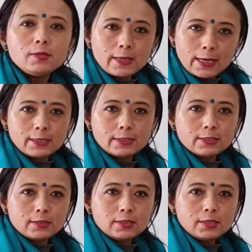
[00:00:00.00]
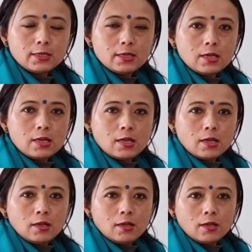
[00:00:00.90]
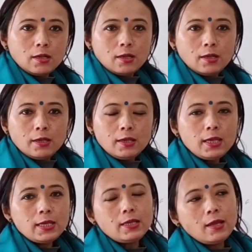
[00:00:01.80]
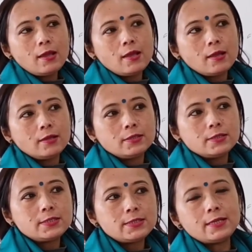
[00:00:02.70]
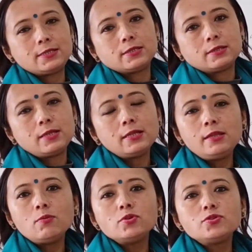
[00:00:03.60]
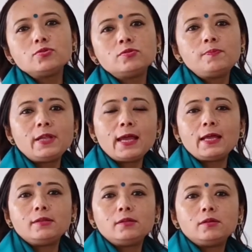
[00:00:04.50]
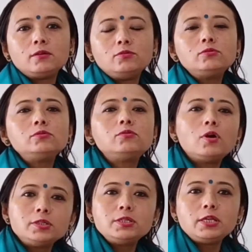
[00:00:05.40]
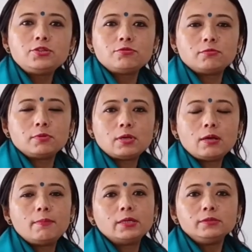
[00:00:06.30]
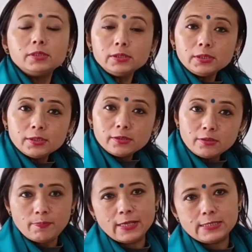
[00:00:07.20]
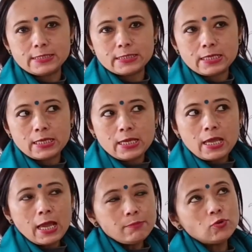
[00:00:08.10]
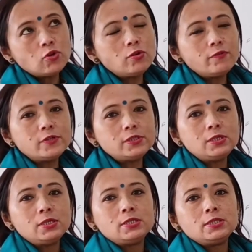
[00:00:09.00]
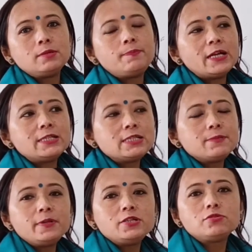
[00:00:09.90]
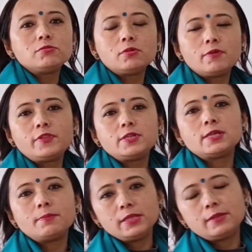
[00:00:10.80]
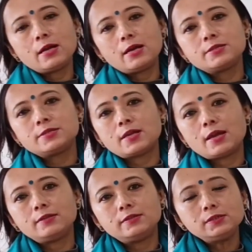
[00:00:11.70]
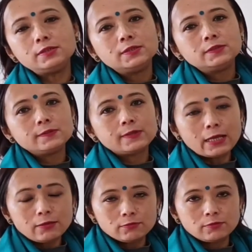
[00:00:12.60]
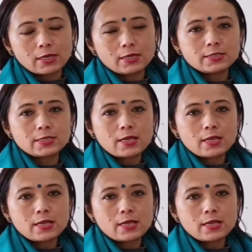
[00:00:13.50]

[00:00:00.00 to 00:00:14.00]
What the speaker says: character. He said that there was no plan, no coordination among the rebels. And moreover, the participation of the zamindars and the talukdars